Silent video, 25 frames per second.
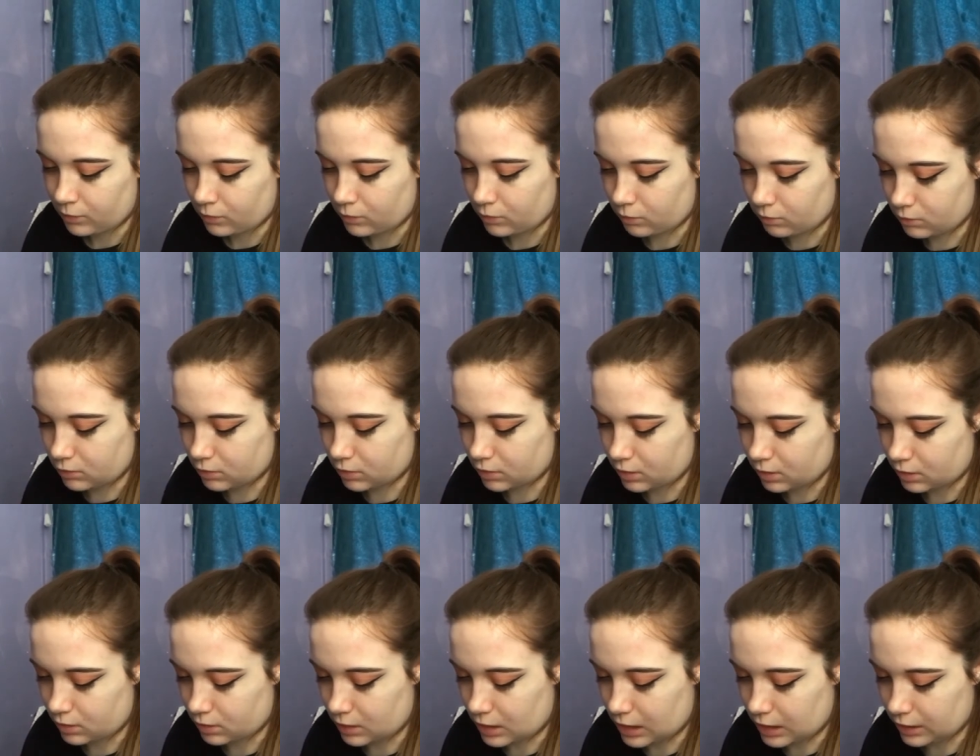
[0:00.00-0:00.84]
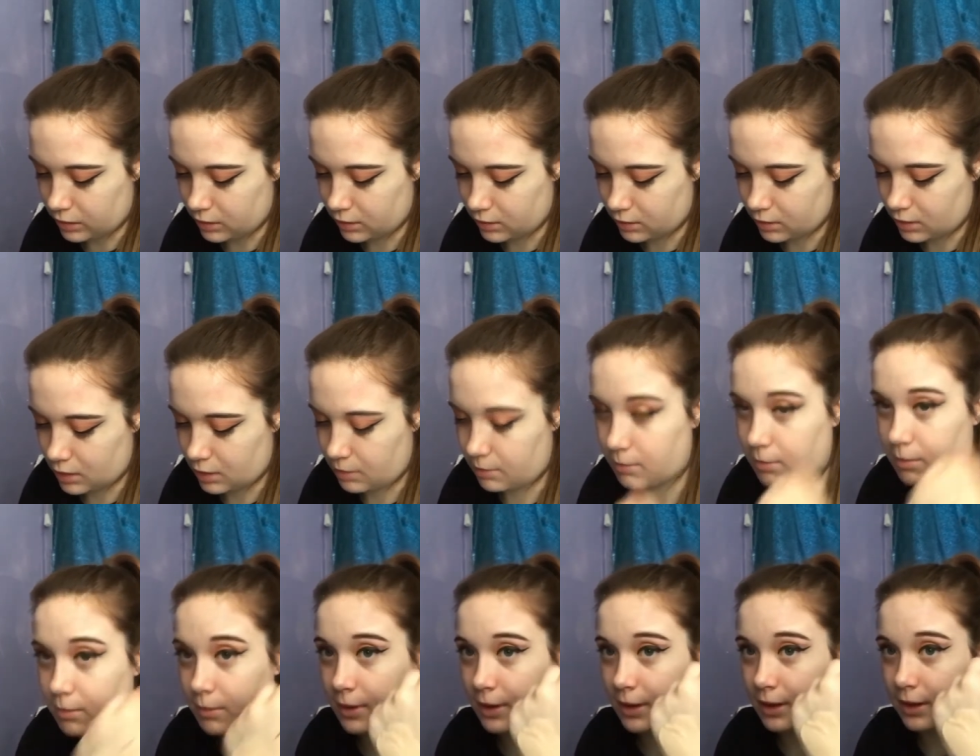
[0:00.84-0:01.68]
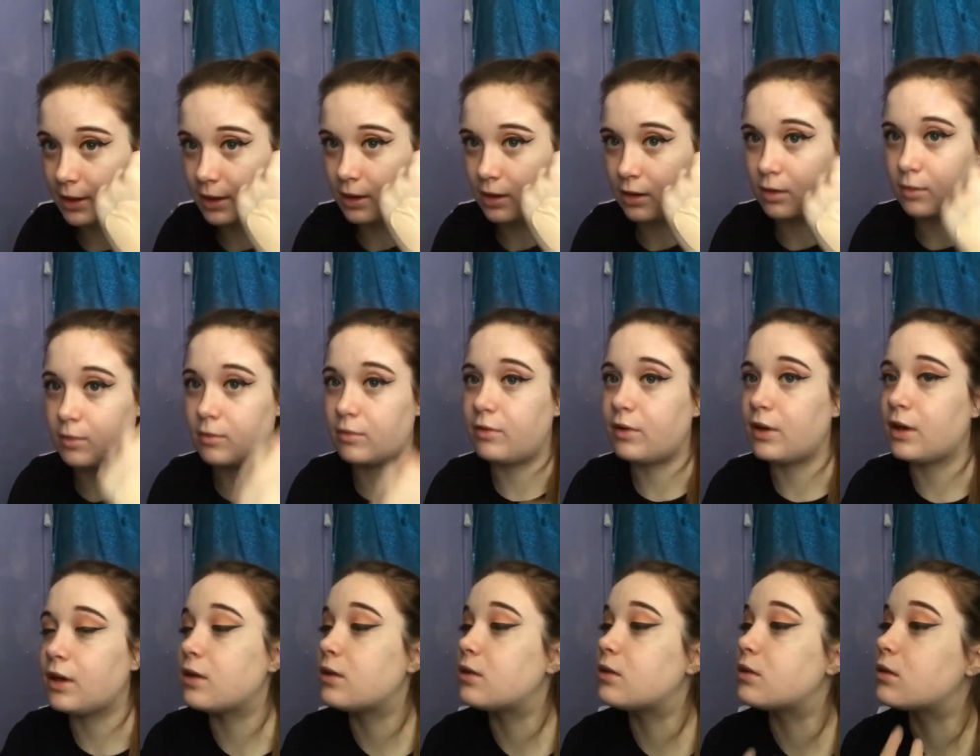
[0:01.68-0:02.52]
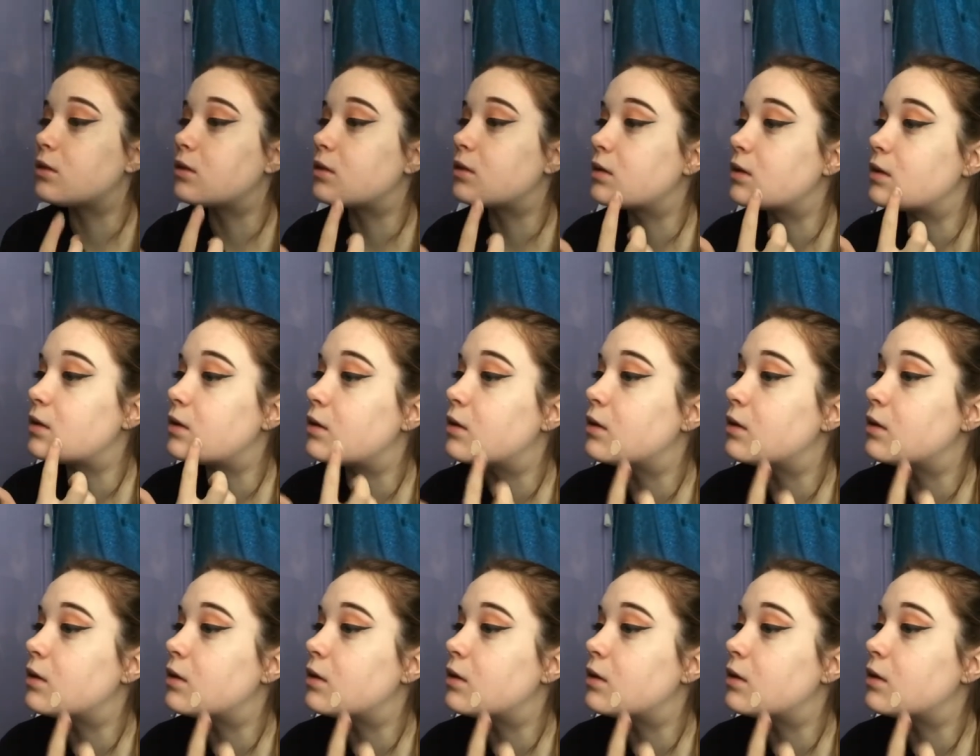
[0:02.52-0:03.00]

So I'm just going to dot this on my um, face